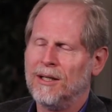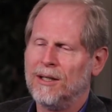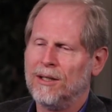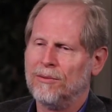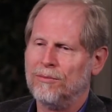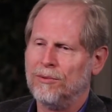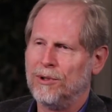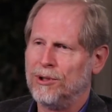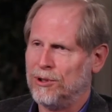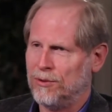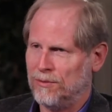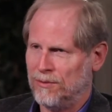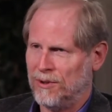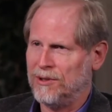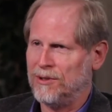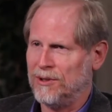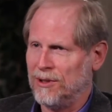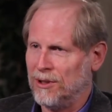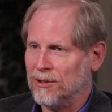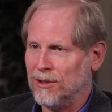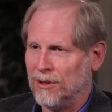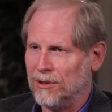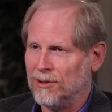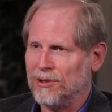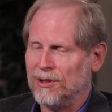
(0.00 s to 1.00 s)
which was
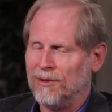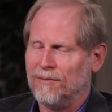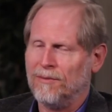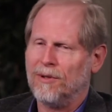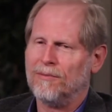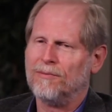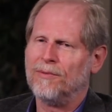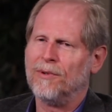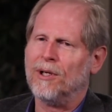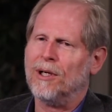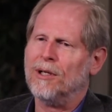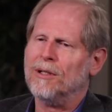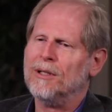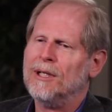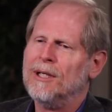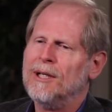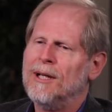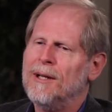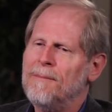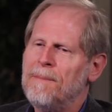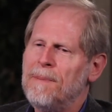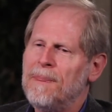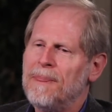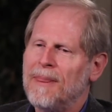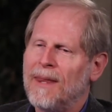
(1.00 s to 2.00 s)
a curse of the fall.
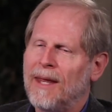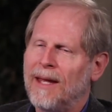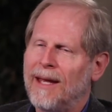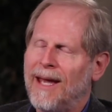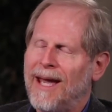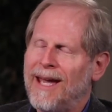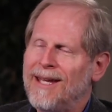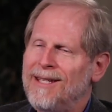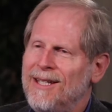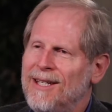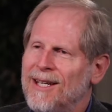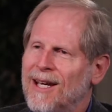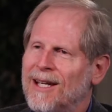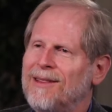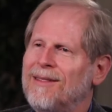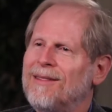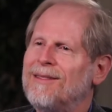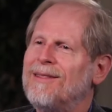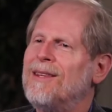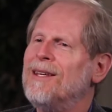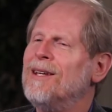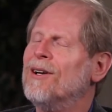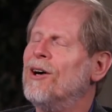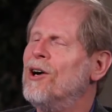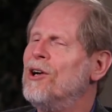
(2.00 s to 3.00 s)
And
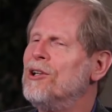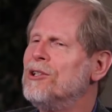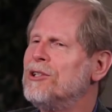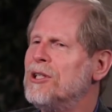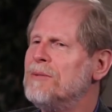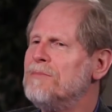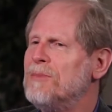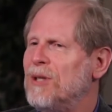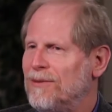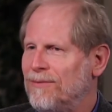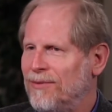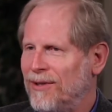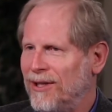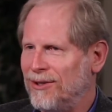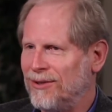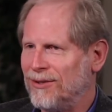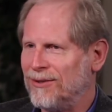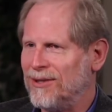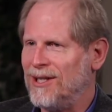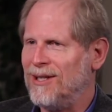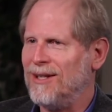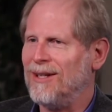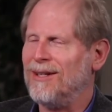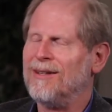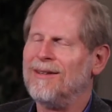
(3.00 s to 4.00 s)
yet, the ultimate
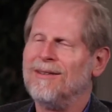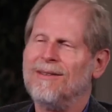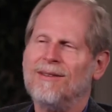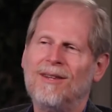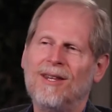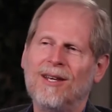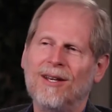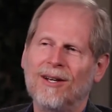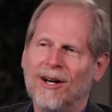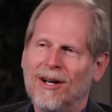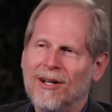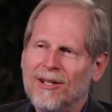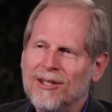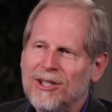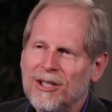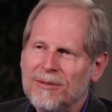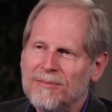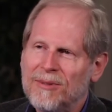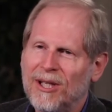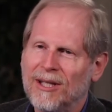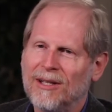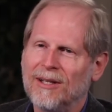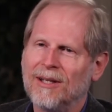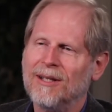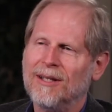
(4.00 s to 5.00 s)
victory, the
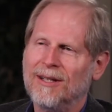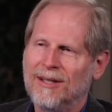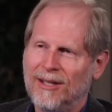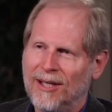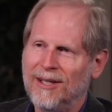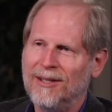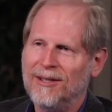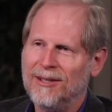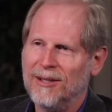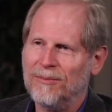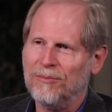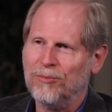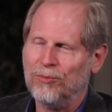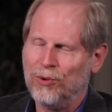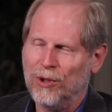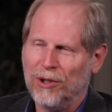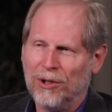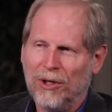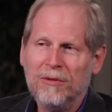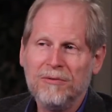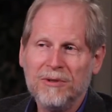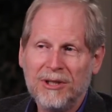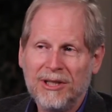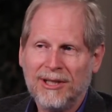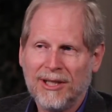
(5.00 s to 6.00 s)
ultimate kingdom, will
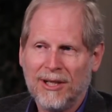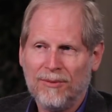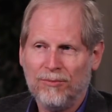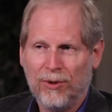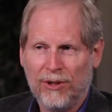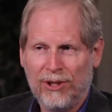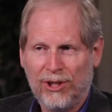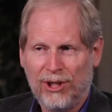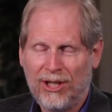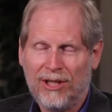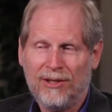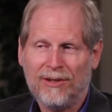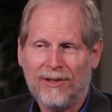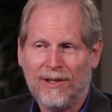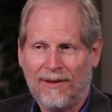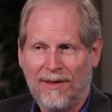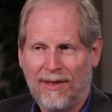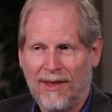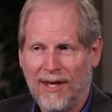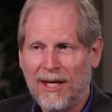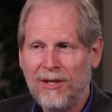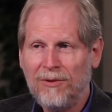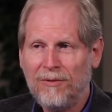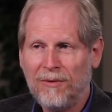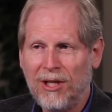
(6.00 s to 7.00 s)
only come when Jesus
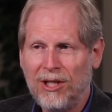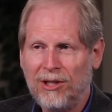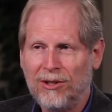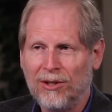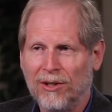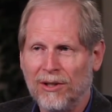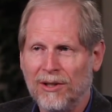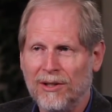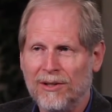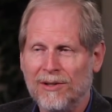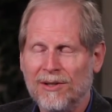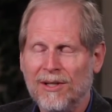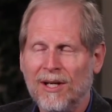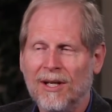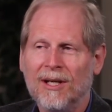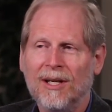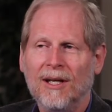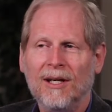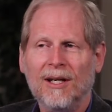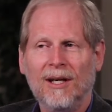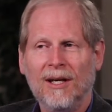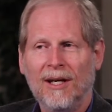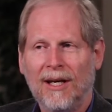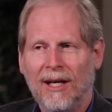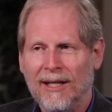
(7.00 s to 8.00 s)
then returns
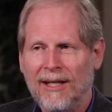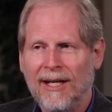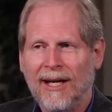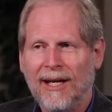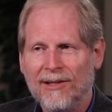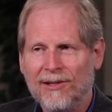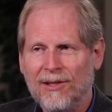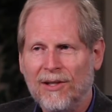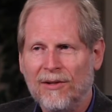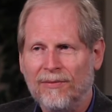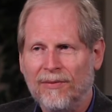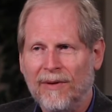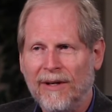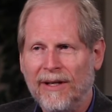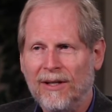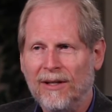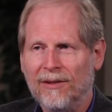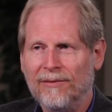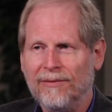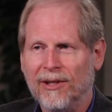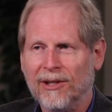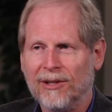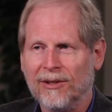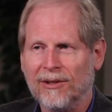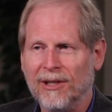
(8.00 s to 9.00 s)
and has the final
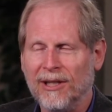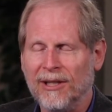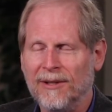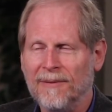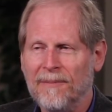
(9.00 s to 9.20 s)
victory.